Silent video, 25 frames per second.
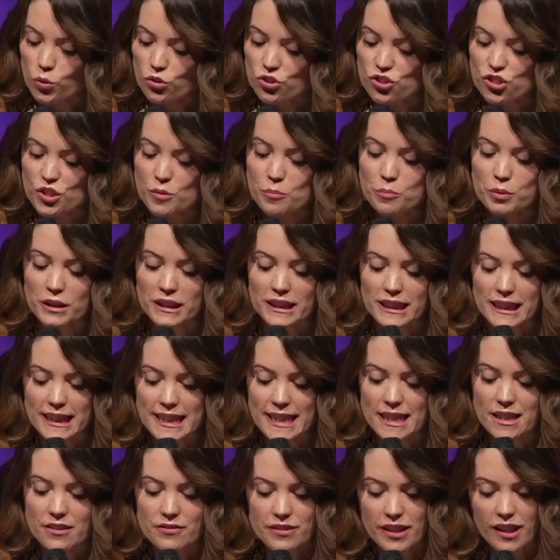She
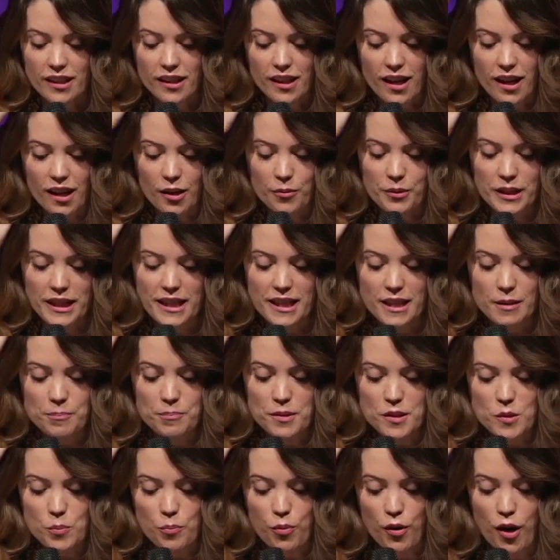believed that God would keep
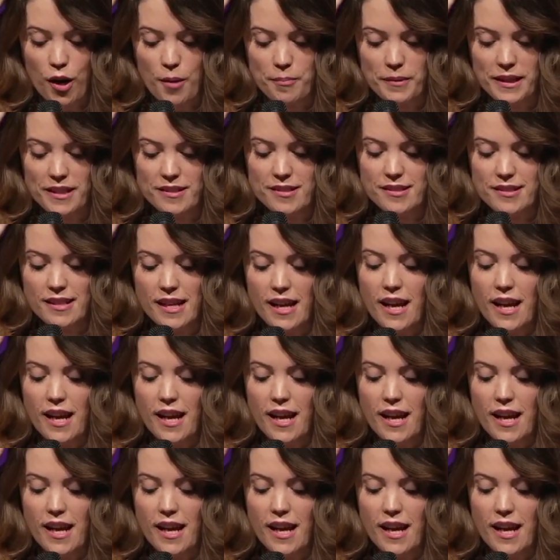his promise.